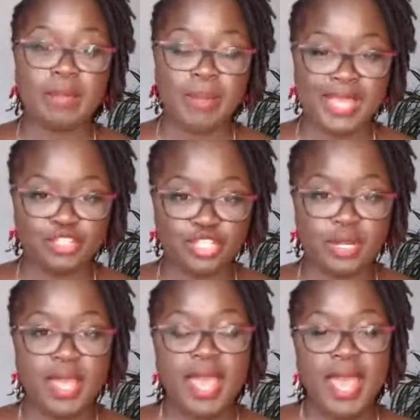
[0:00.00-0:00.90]
my
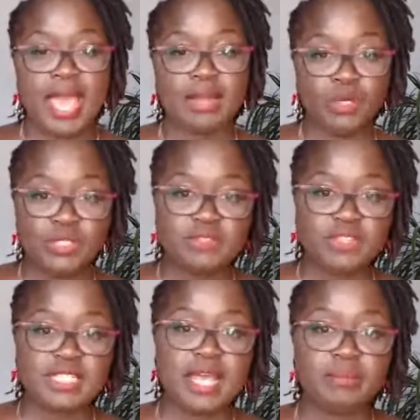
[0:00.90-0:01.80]
pension. And most
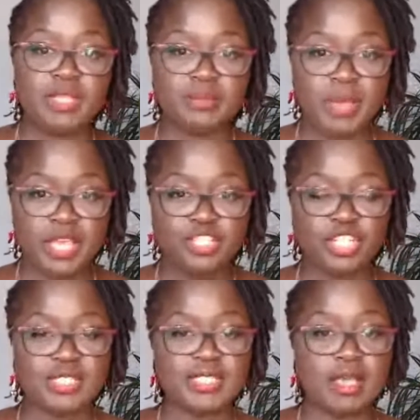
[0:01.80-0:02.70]
of the time, these
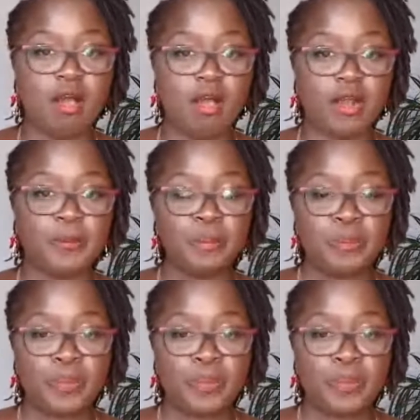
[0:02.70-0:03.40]
pensions are